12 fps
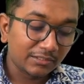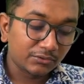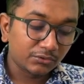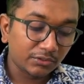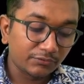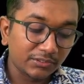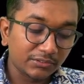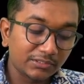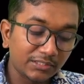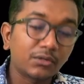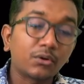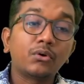so if it is
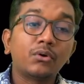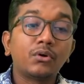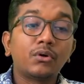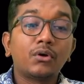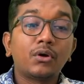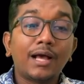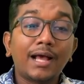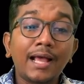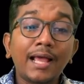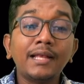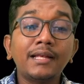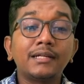0
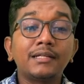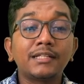and